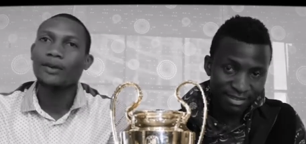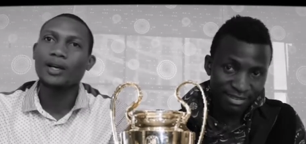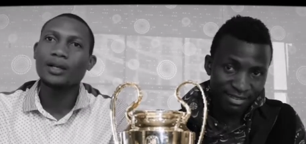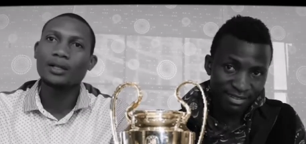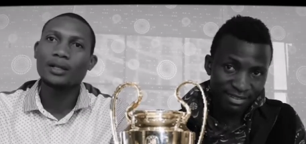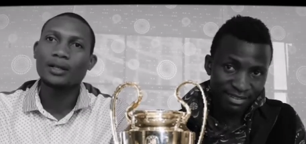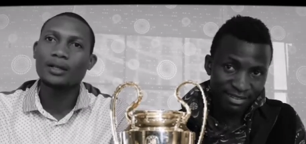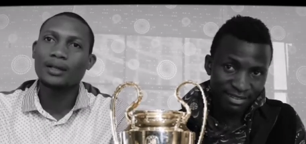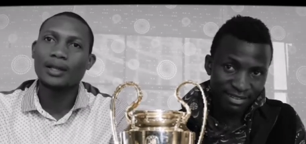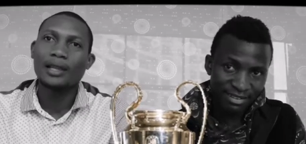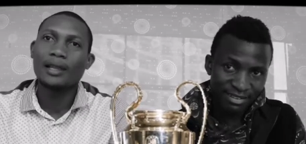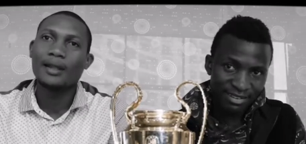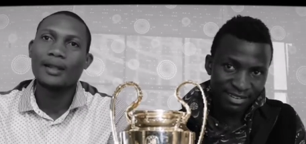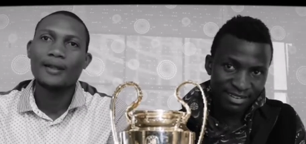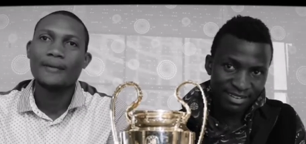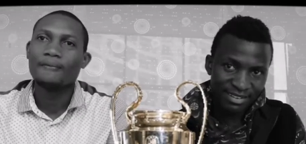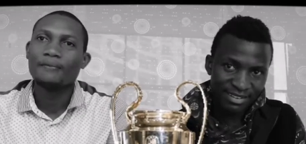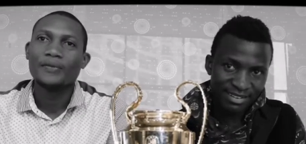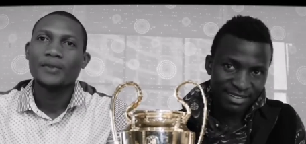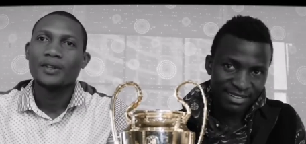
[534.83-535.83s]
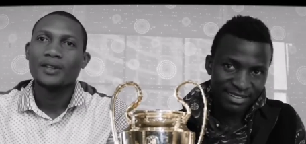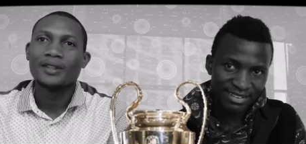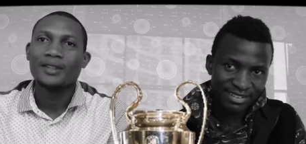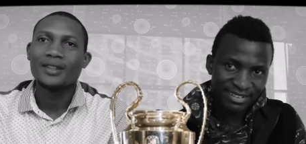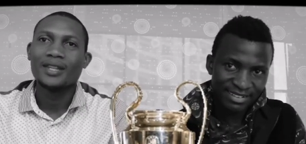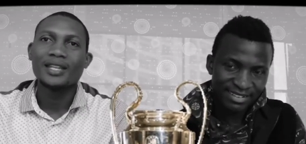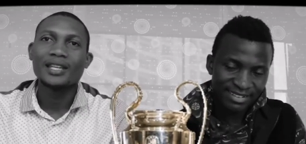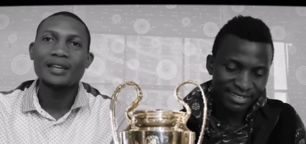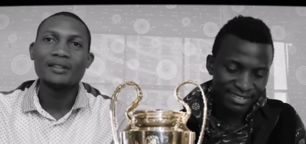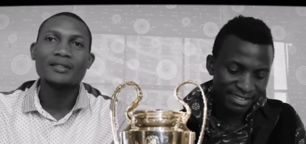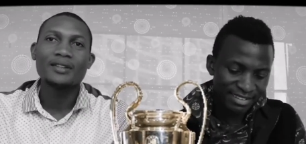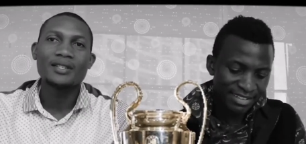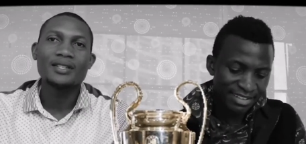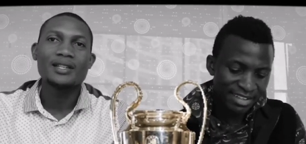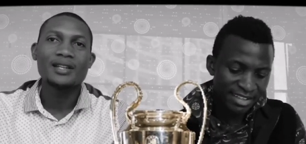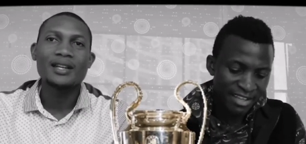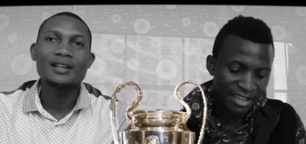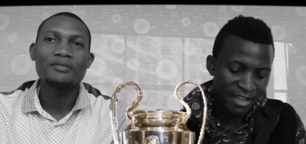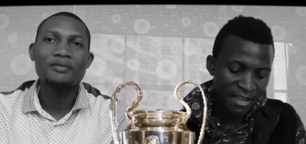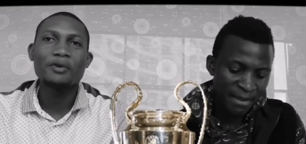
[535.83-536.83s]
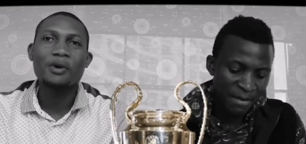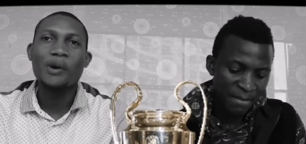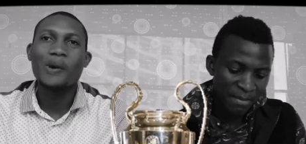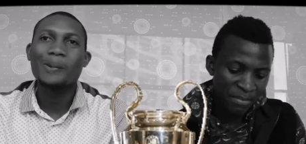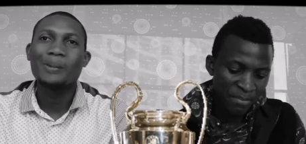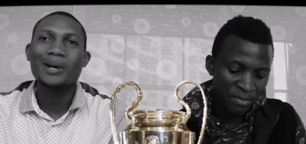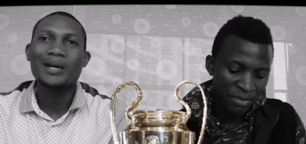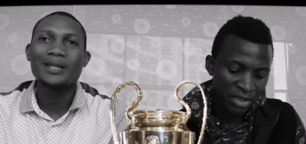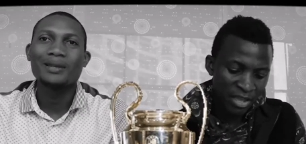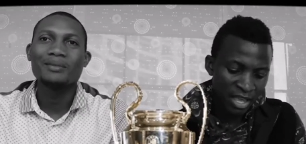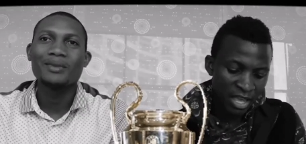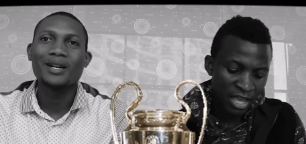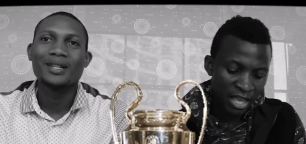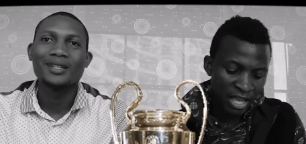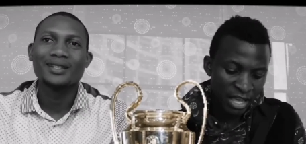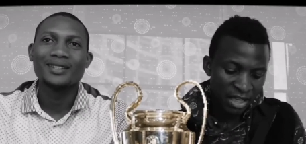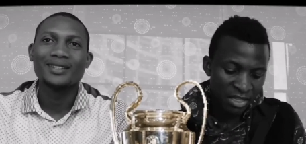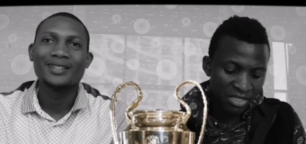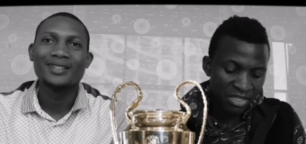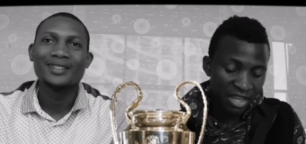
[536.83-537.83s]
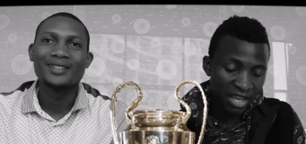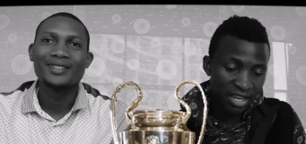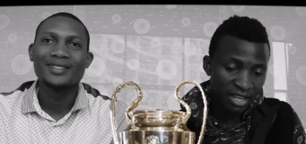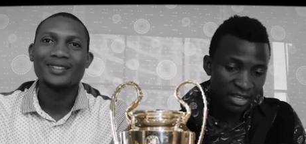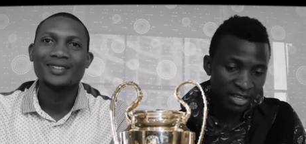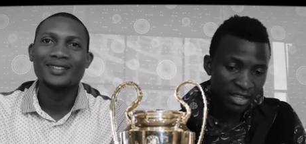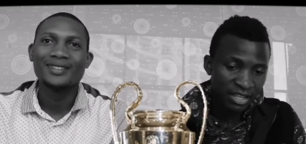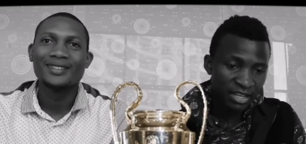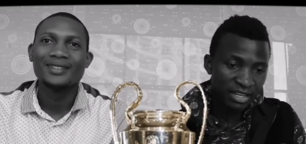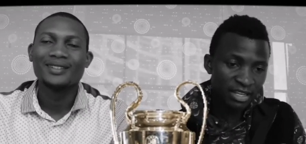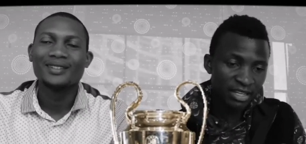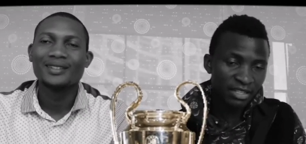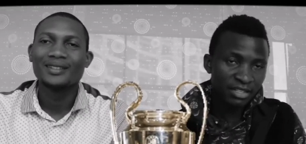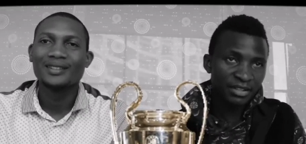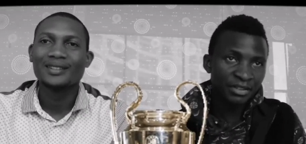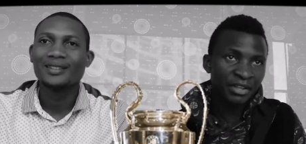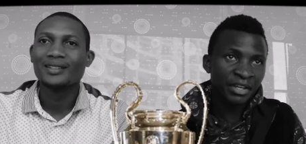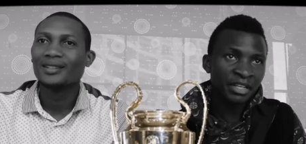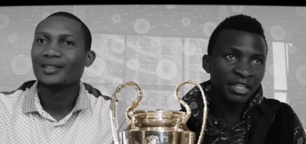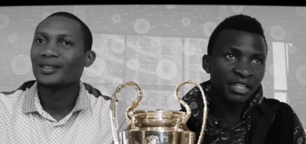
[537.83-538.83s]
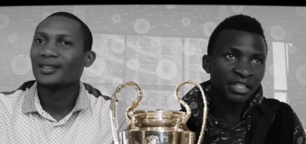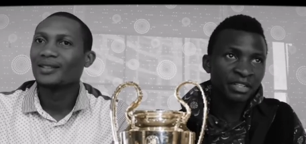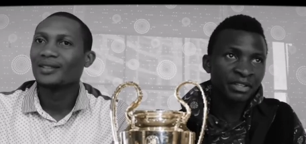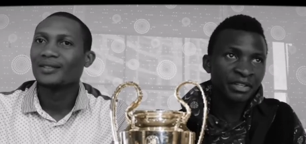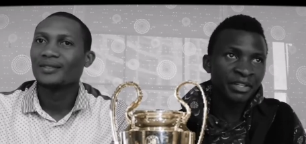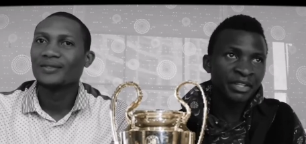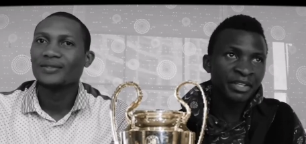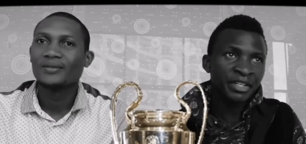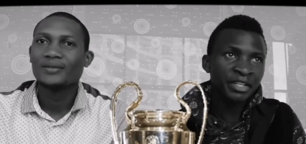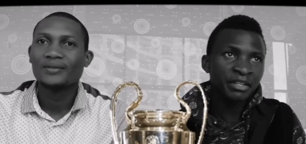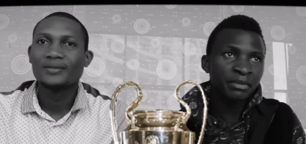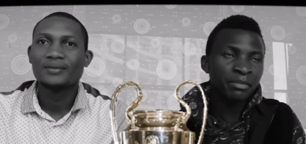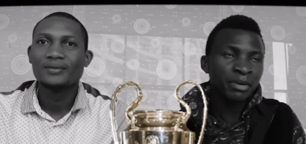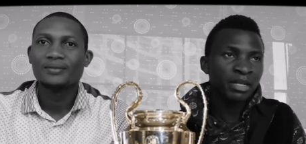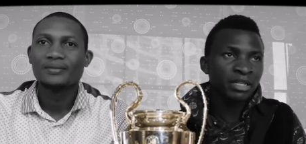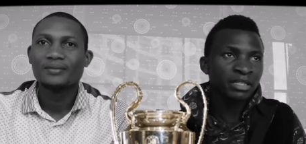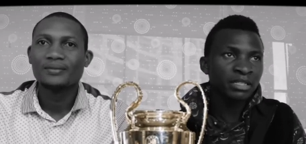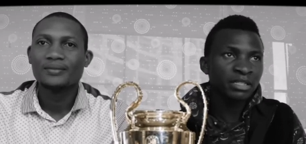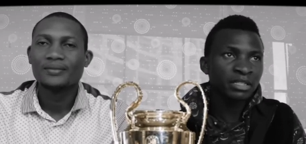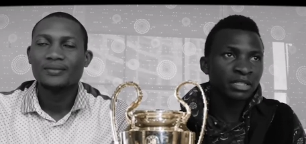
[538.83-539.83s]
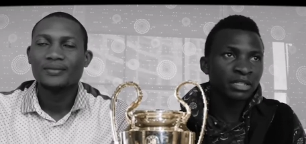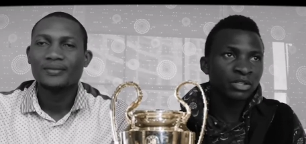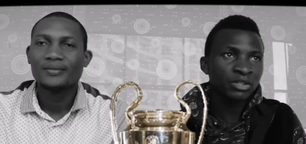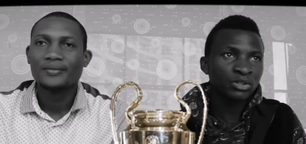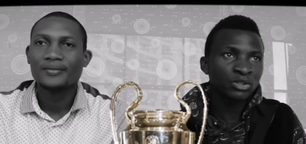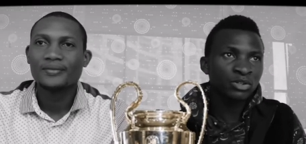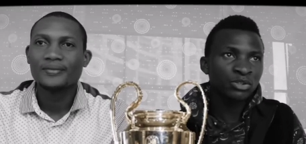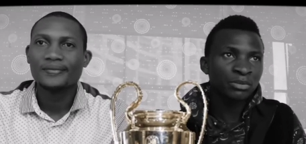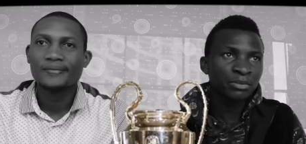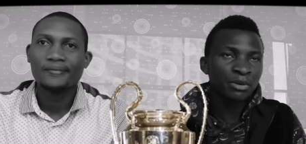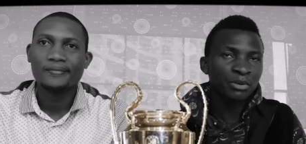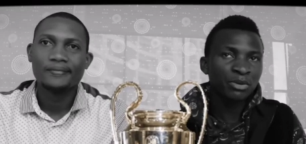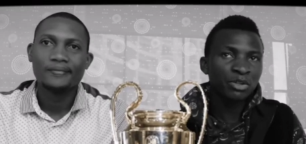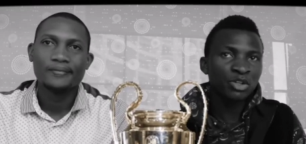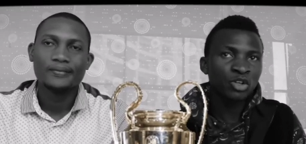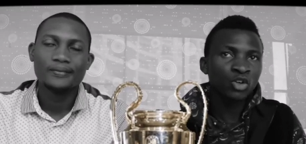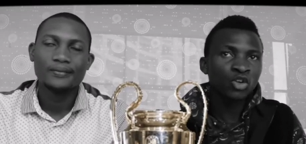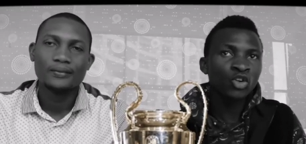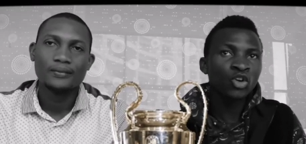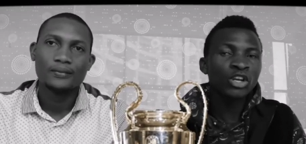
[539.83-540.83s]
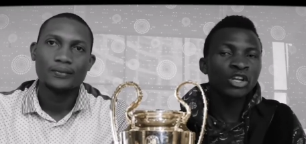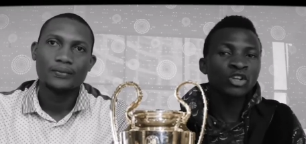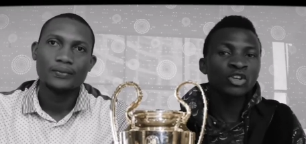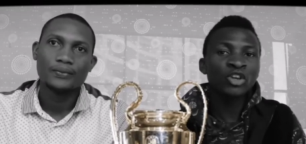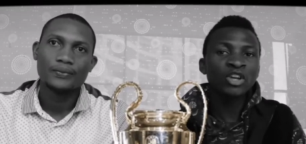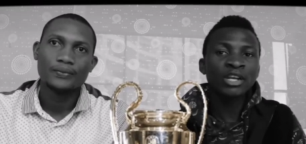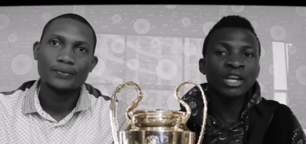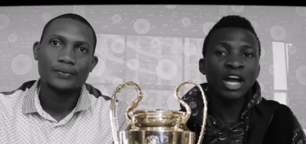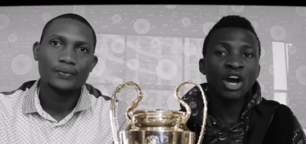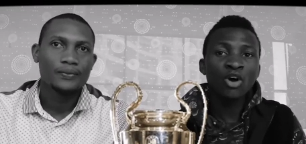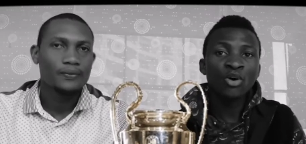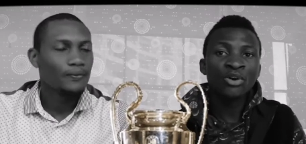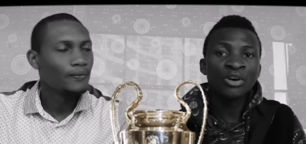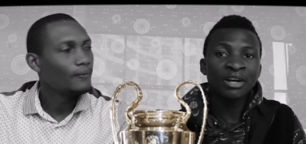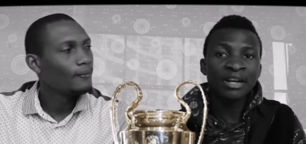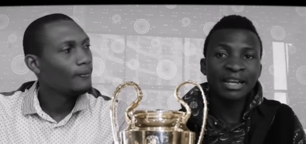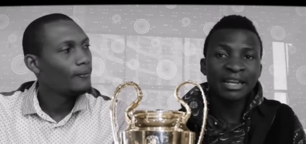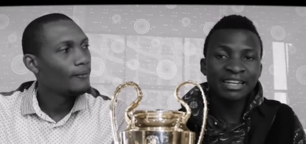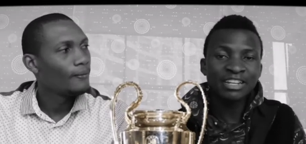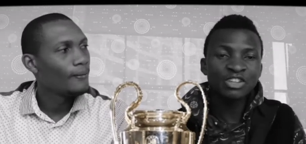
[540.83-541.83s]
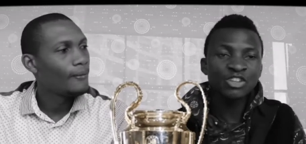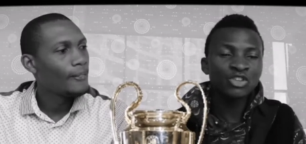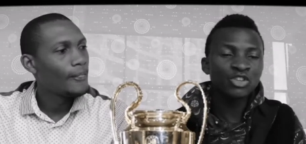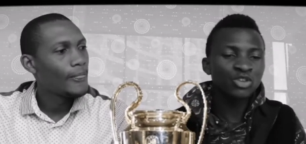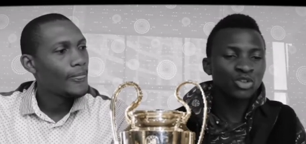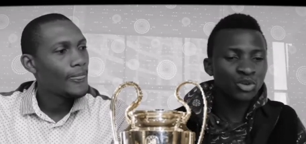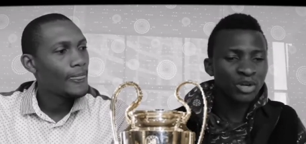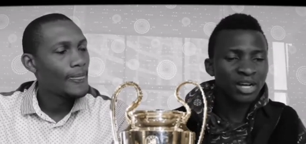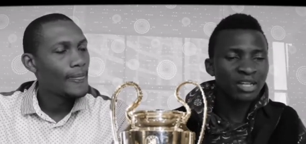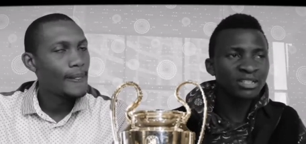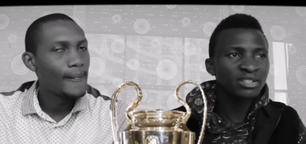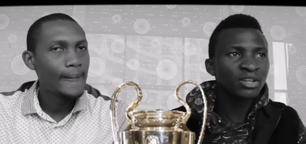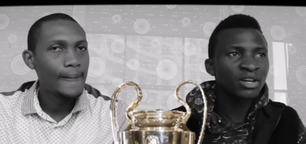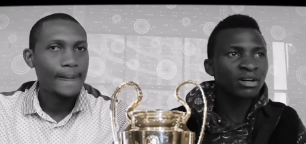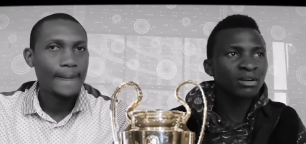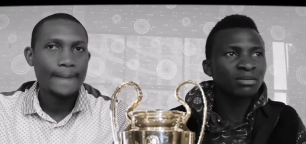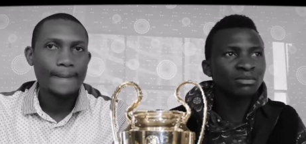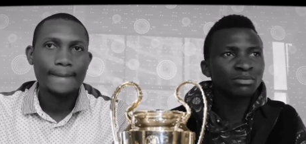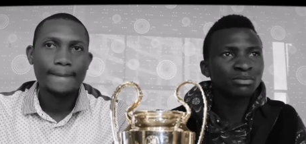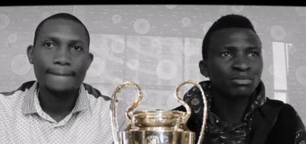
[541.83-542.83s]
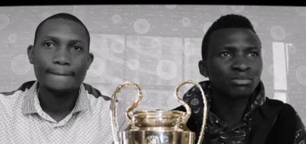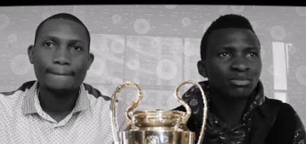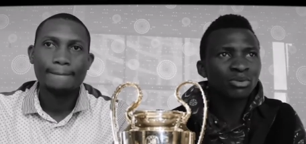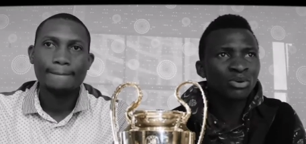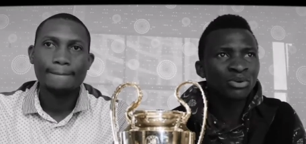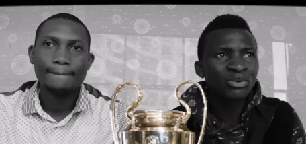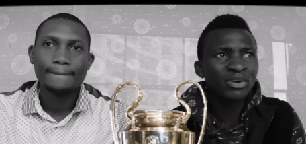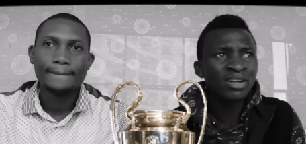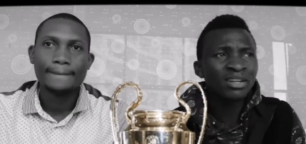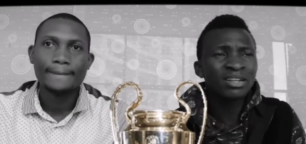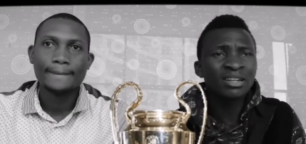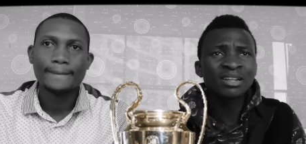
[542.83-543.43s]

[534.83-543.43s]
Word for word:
Speaker 1: fact they gave us a run for our money, man.
Speaker 2: They they did they did they did, but you remember you're you're now already you guys are already